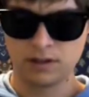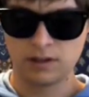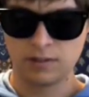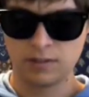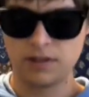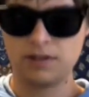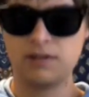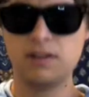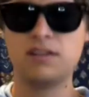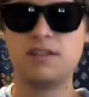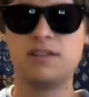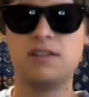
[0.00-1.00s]
Because
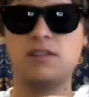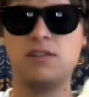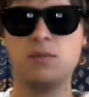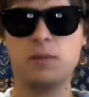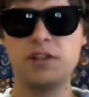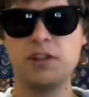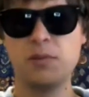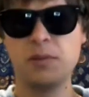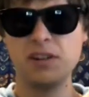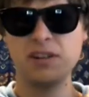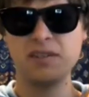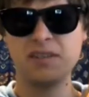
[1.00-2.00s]
this switch up
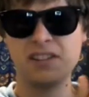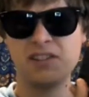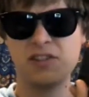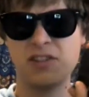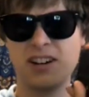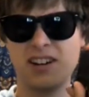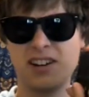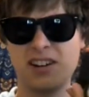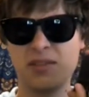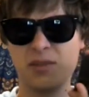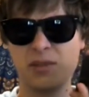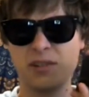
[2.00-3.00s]
here, this is your on-off
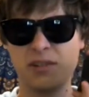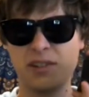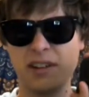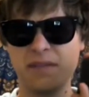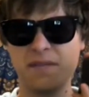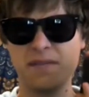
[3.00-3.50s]
switch, okay?